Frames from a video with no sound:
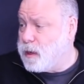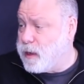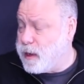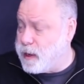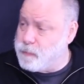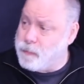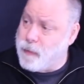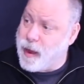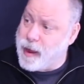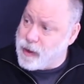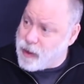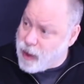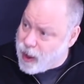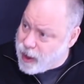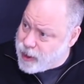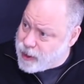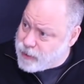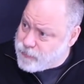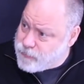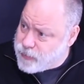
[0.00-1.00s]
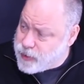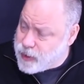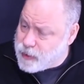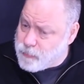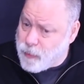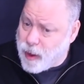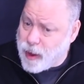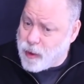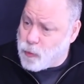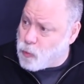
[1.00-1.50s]
in my life and
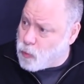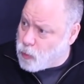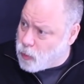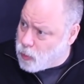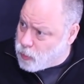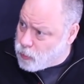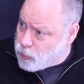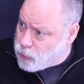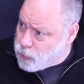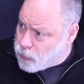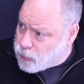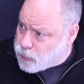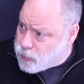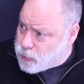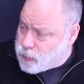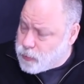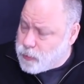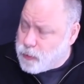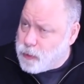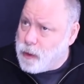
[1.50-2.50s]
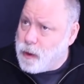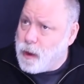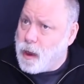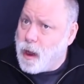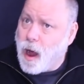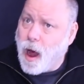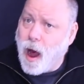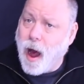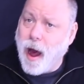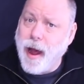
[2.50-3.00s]
in my world,
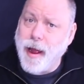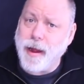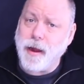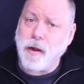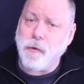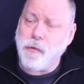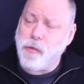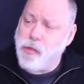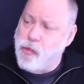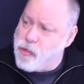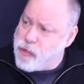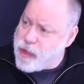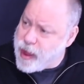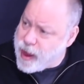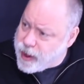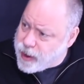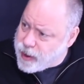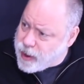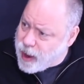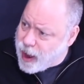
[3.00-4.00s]
I don't think